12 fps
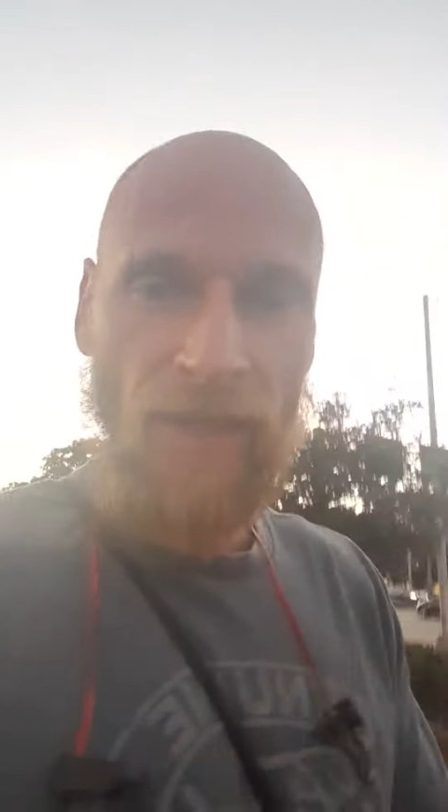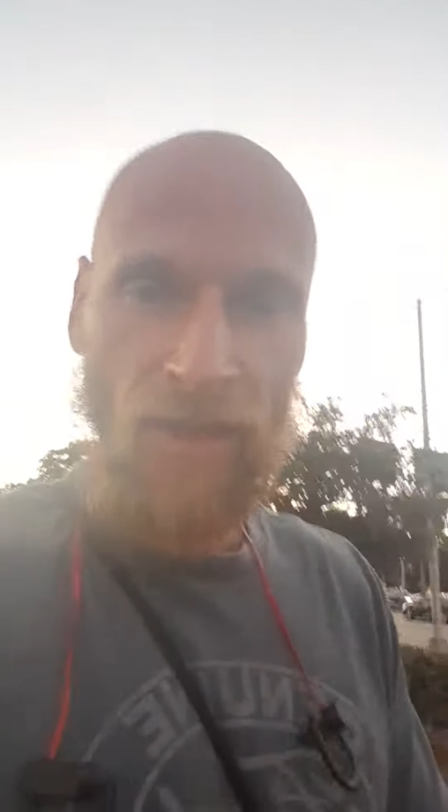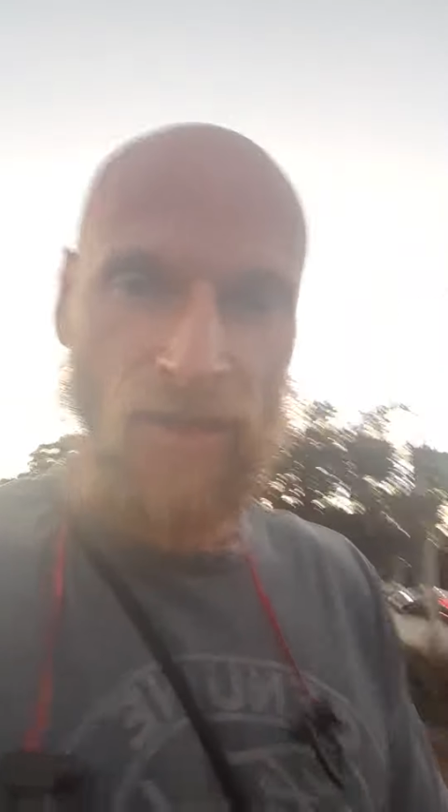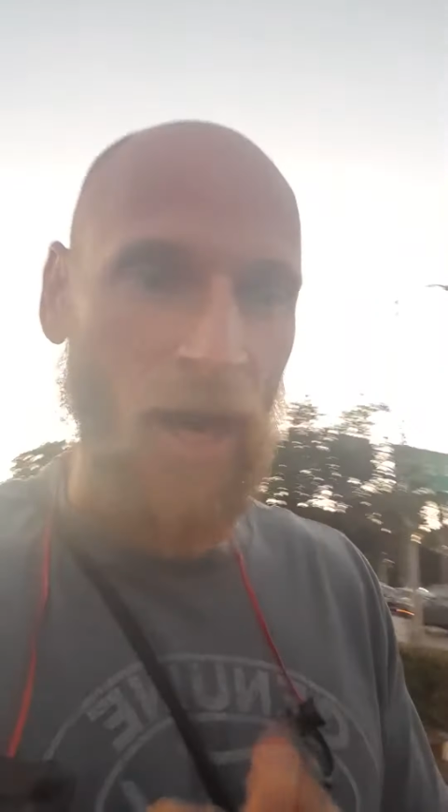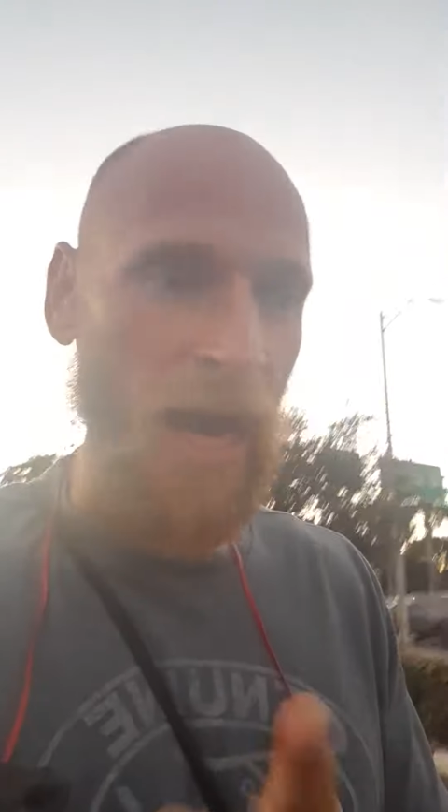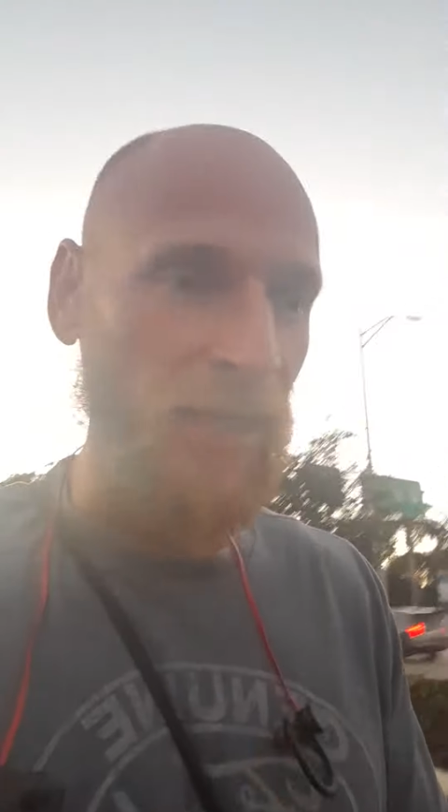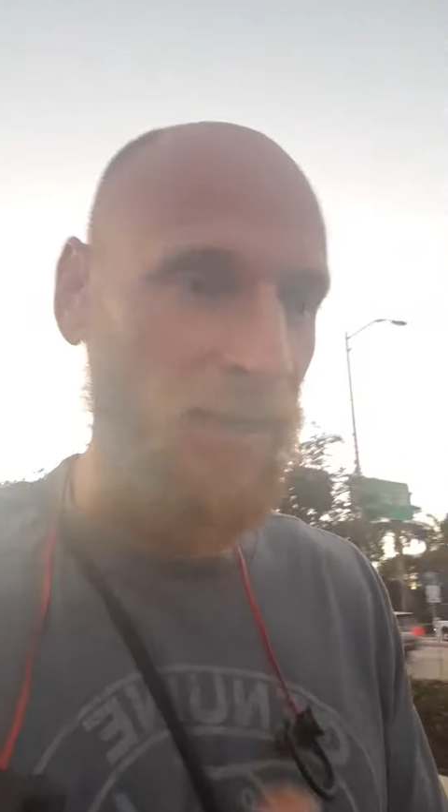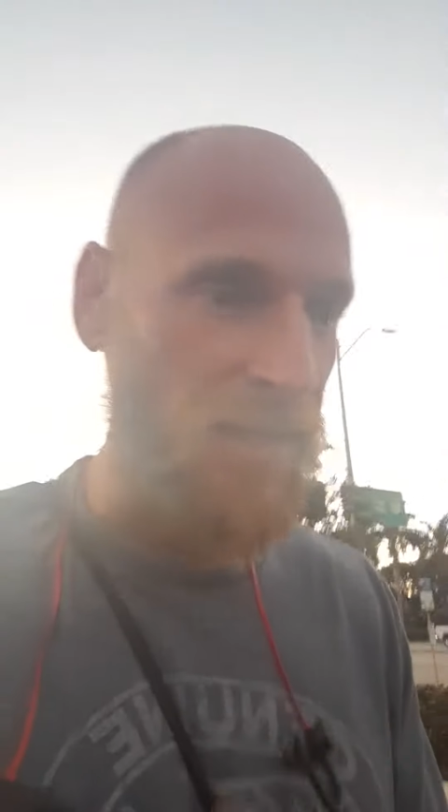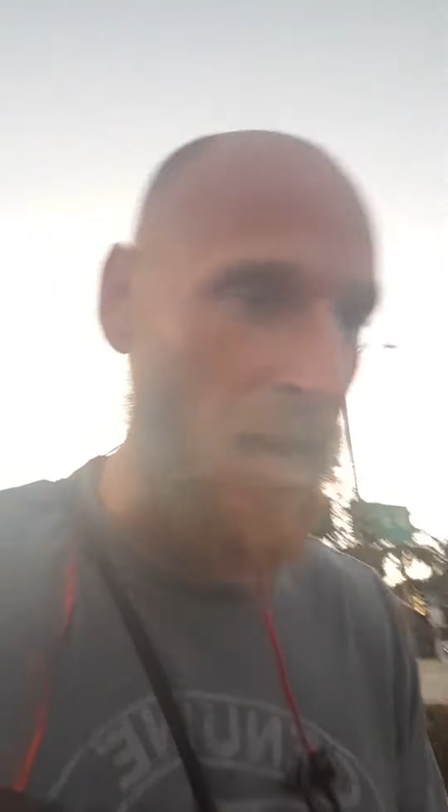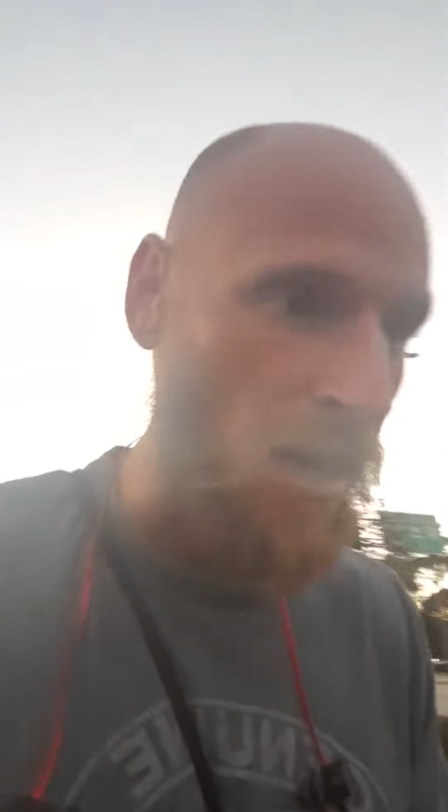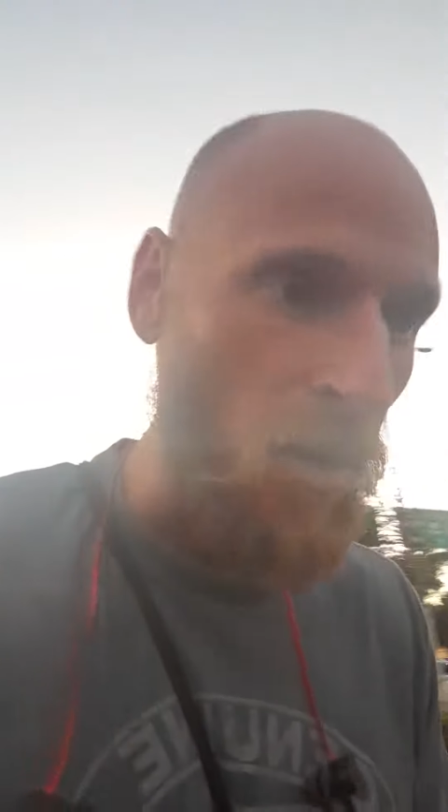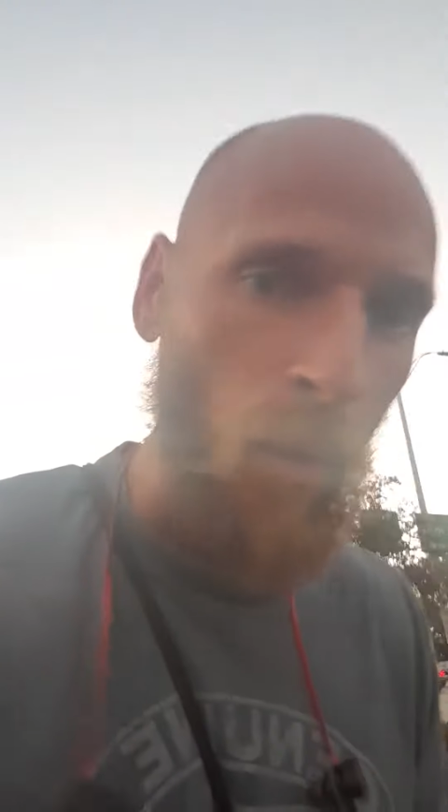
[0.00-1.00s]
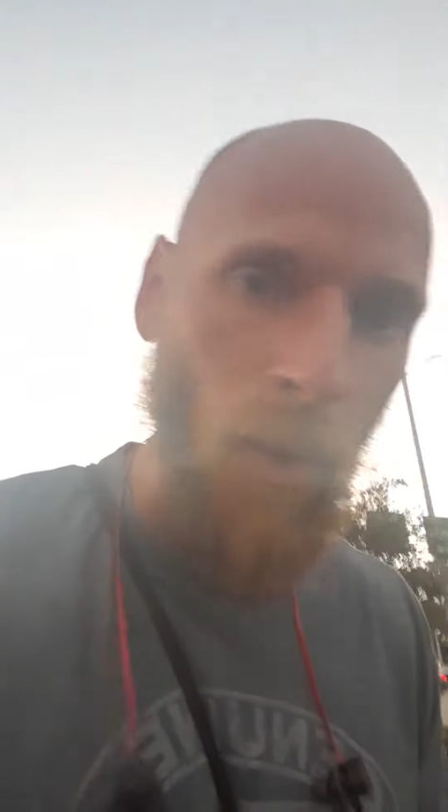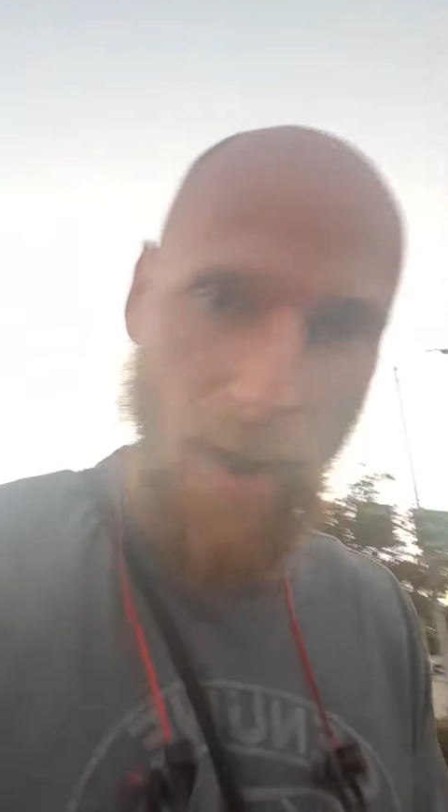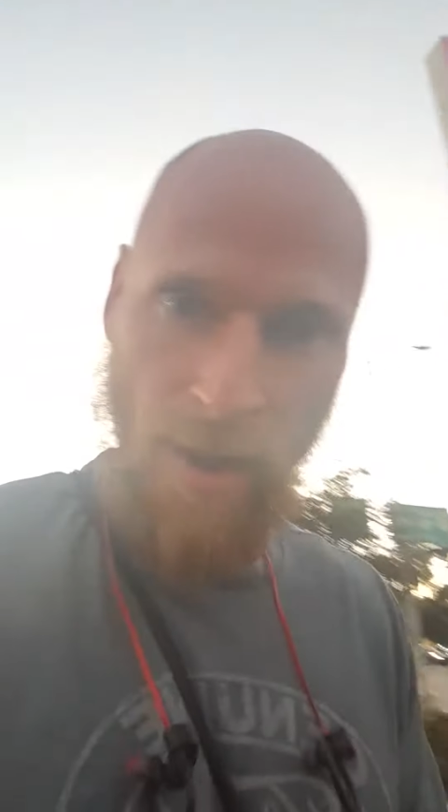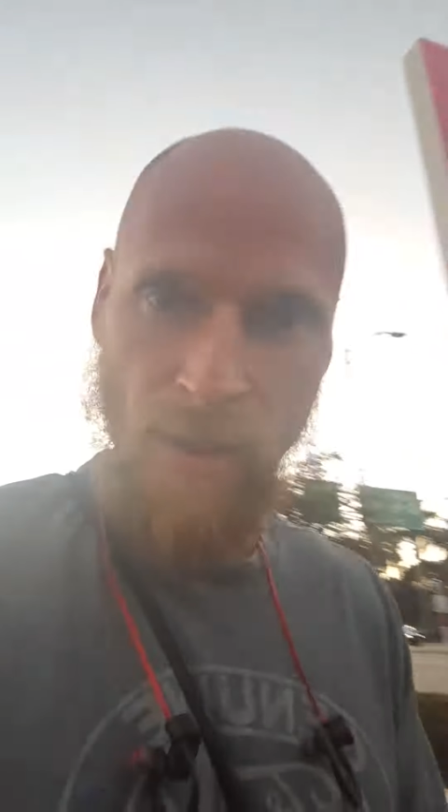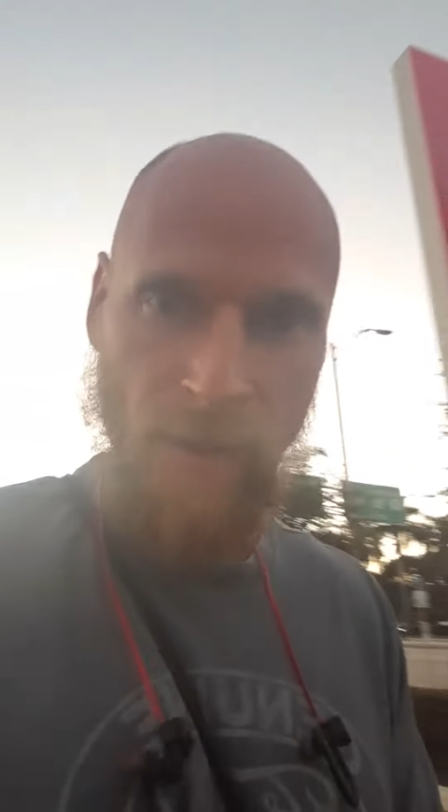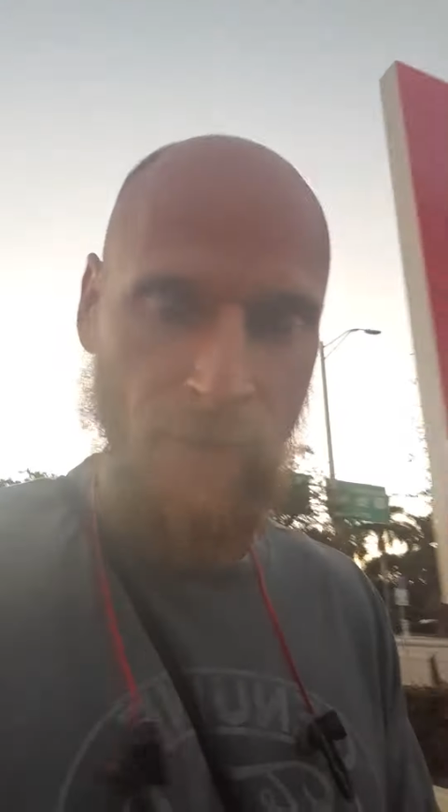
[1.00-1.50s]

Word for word: to try to take away,